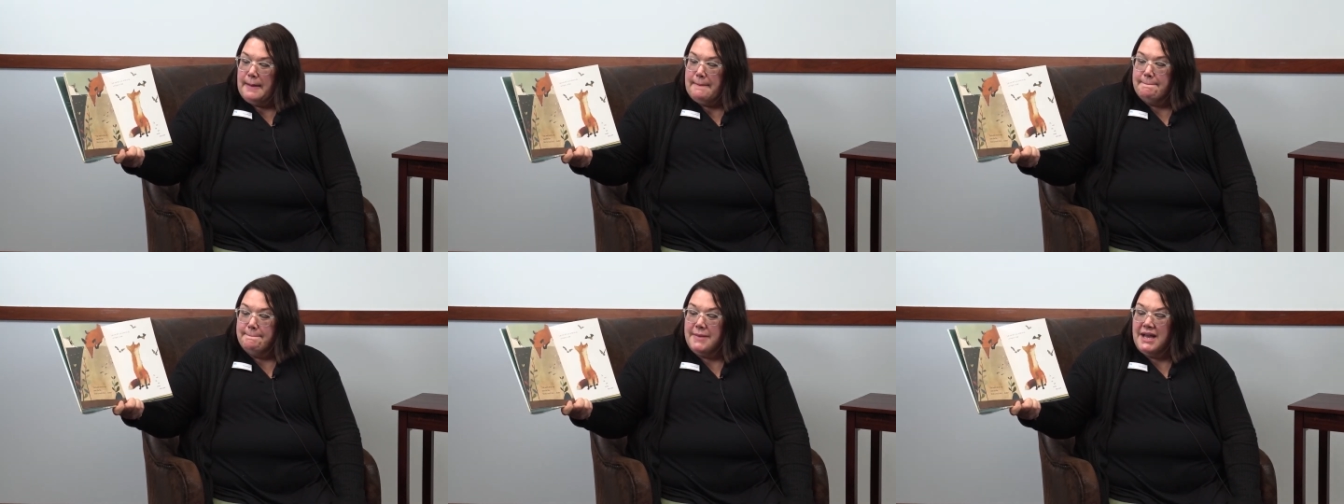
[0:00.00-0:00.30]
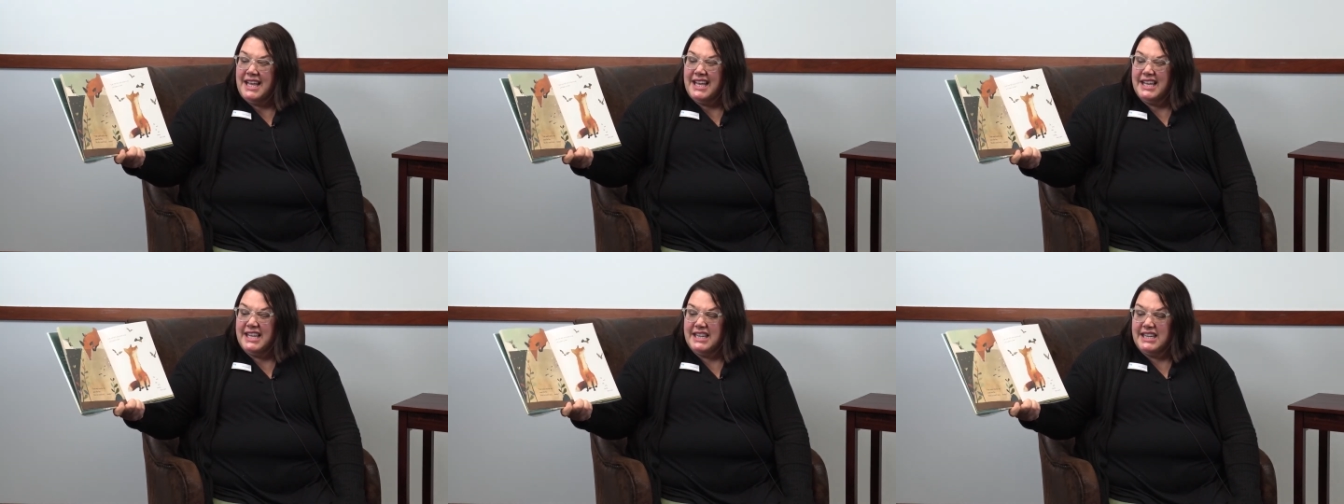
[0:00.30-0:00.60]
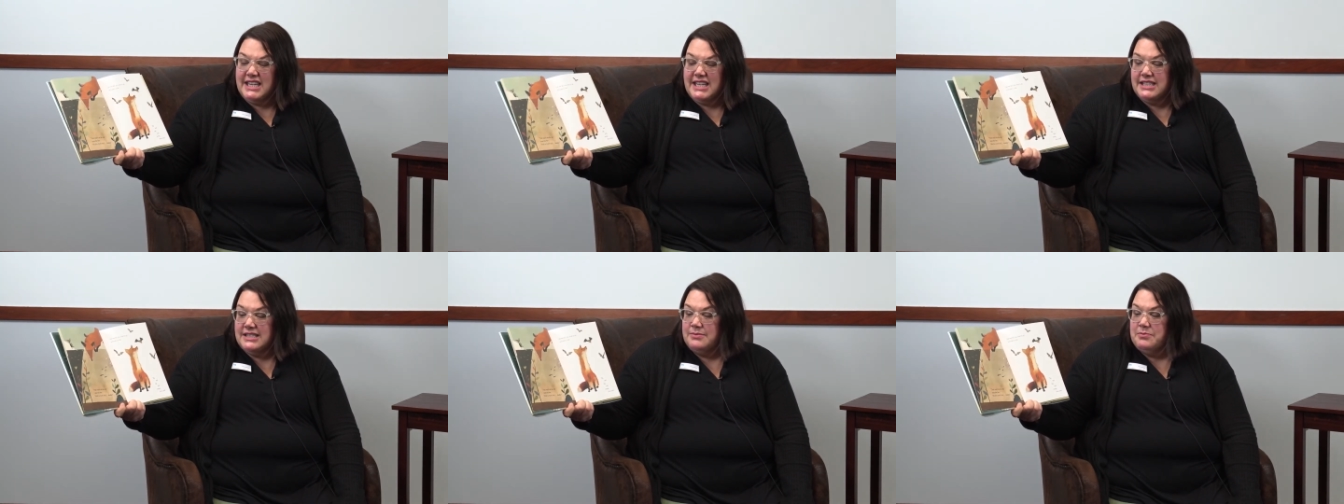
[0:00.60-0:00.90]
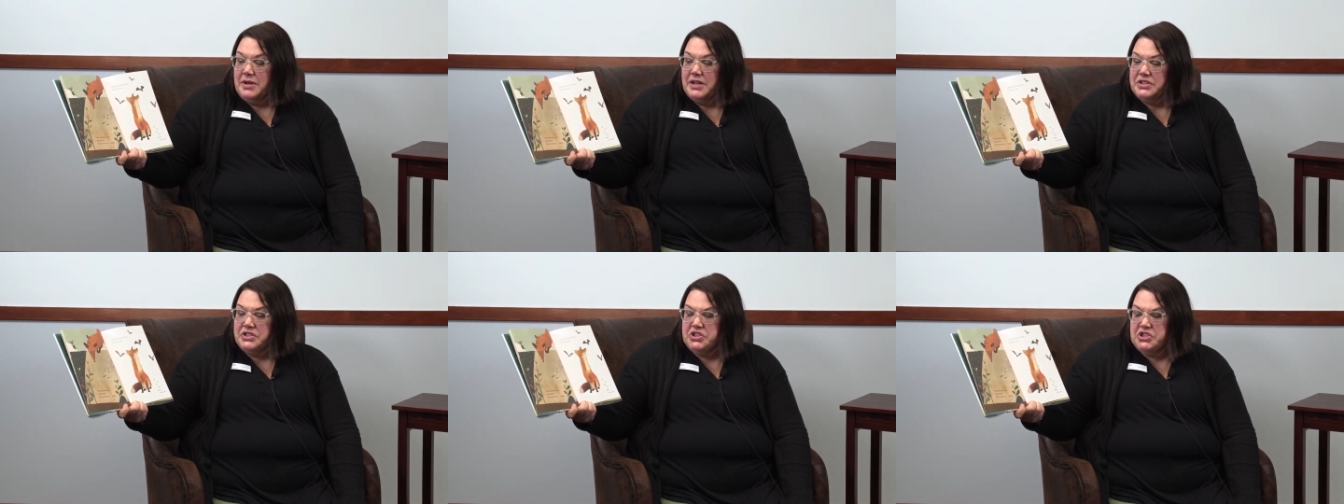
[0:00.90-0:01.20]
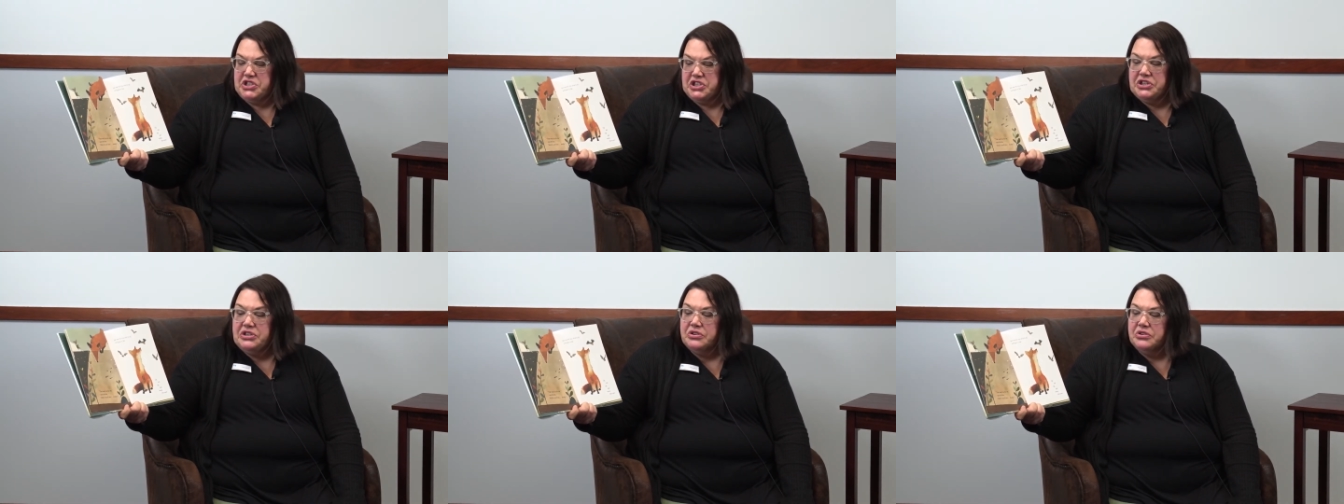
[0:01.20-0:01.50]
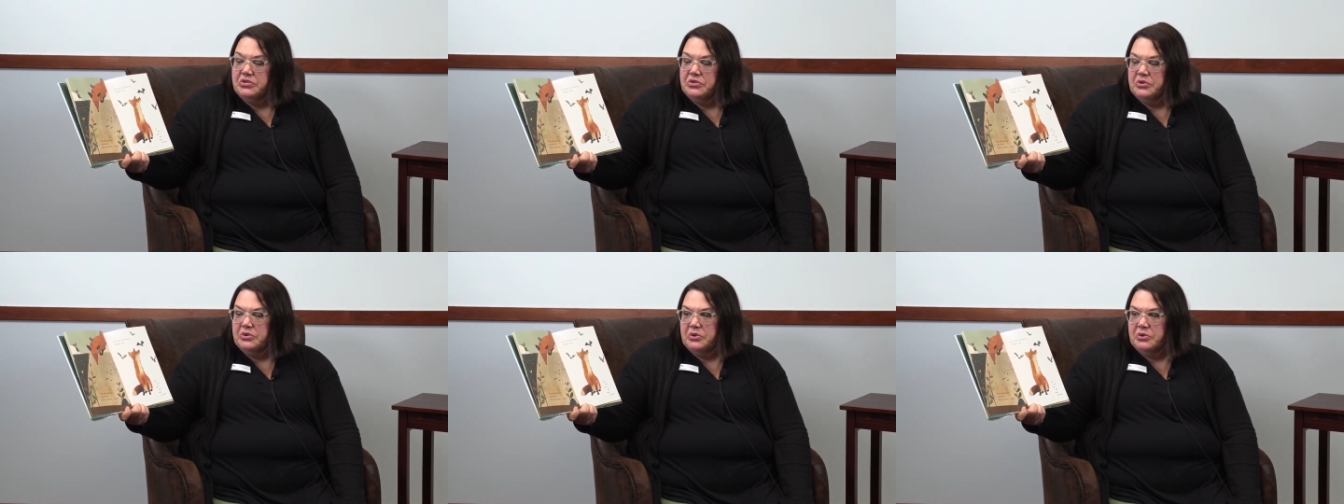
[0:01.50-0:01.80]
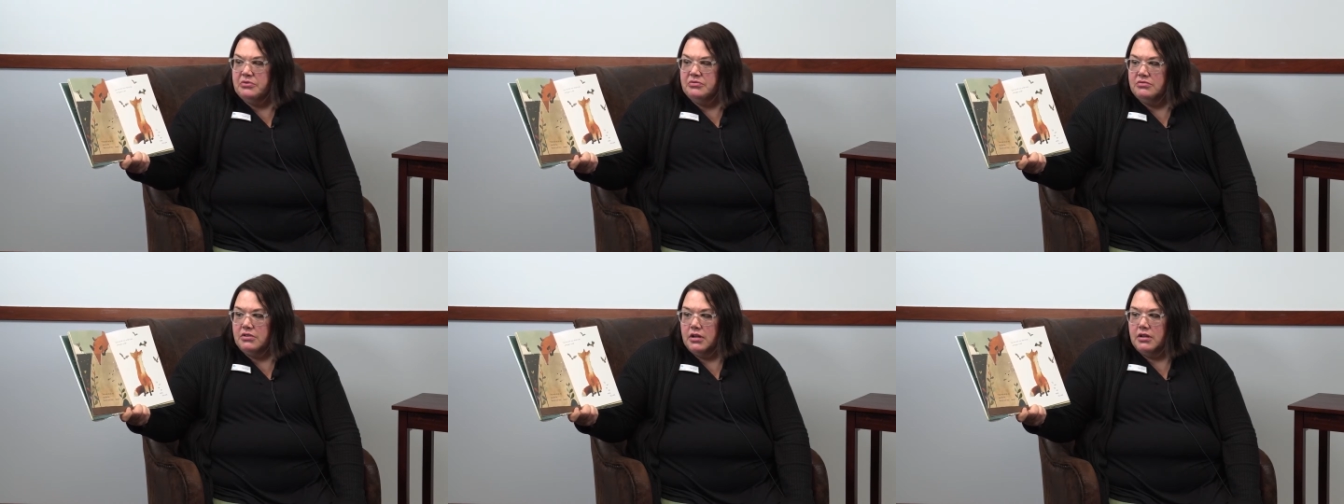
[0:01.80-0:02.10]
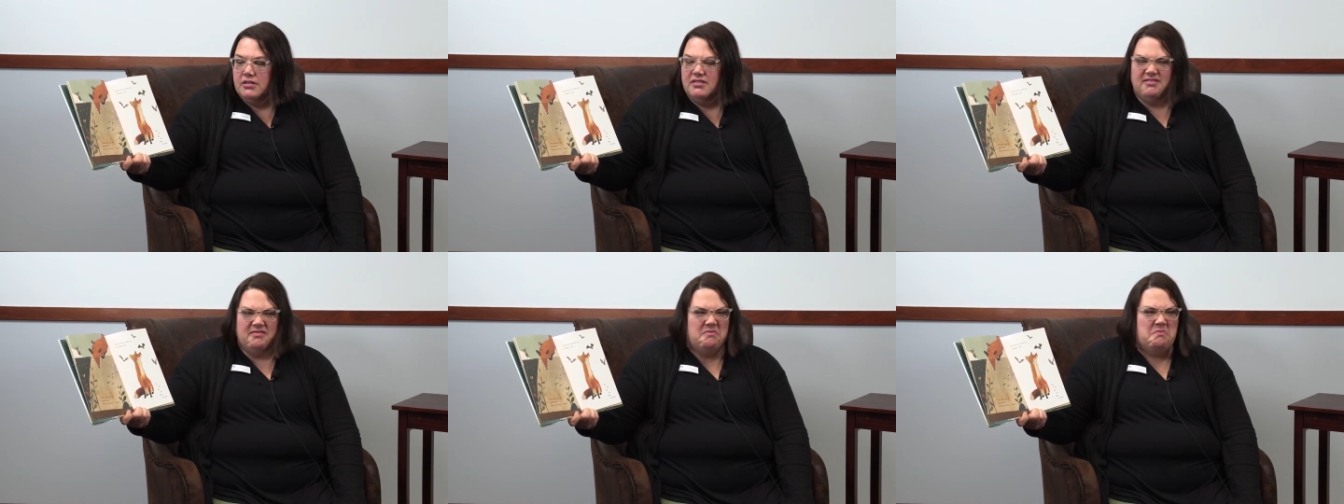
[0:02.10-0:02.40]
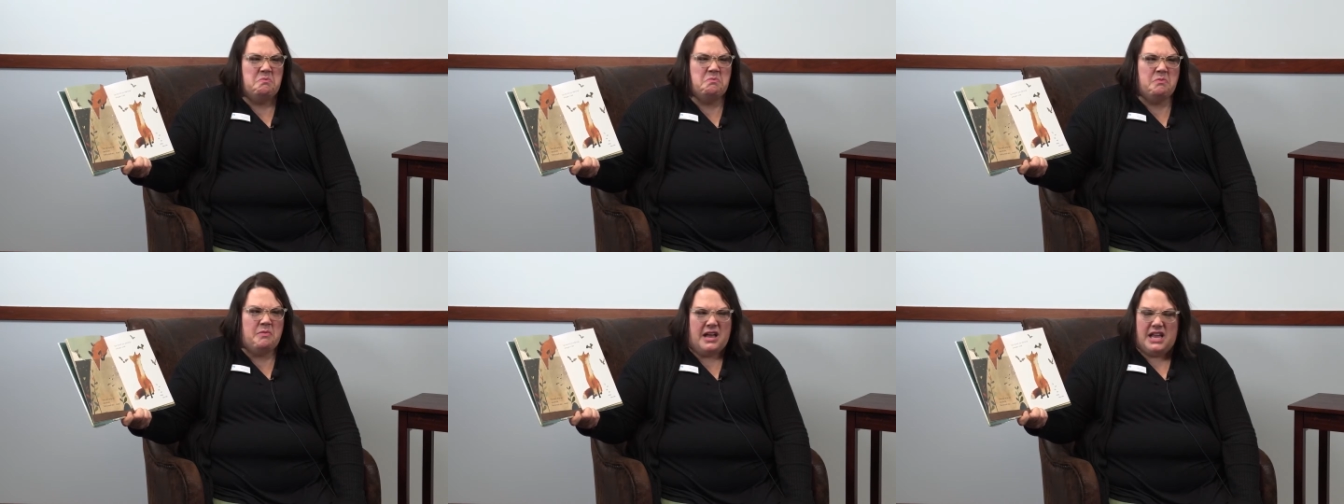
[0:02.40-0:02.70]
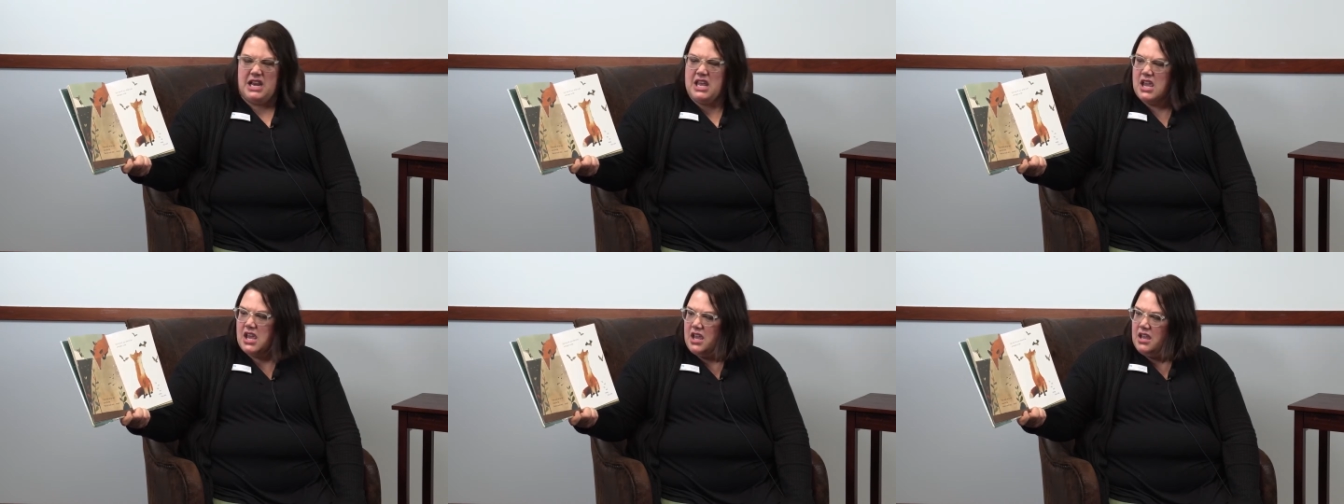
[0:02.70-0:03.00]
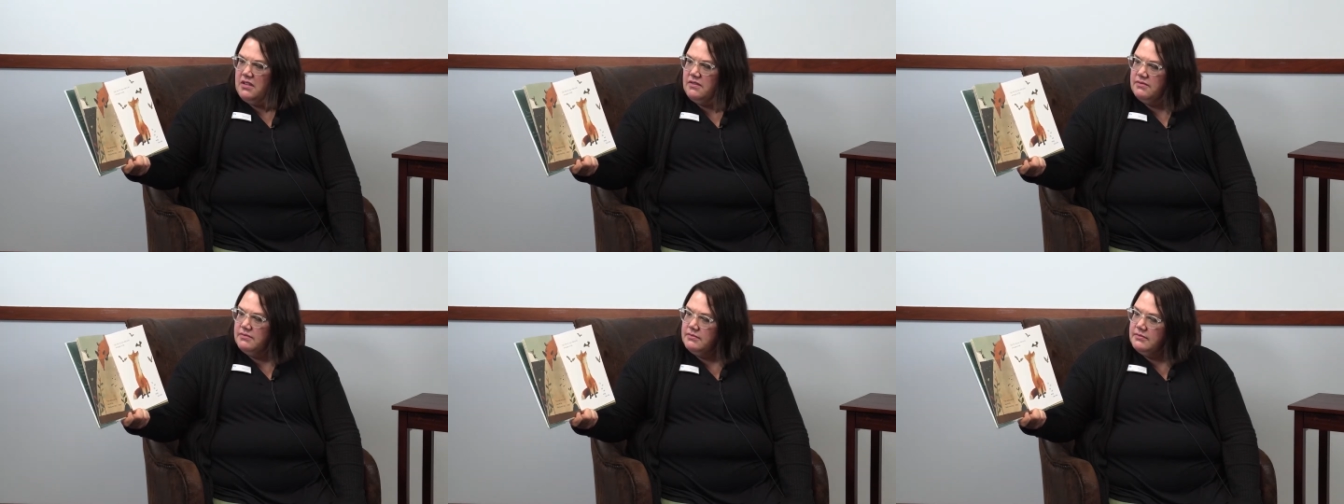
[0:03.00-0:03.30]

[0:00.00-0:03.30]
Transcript: Mud is much too muddy.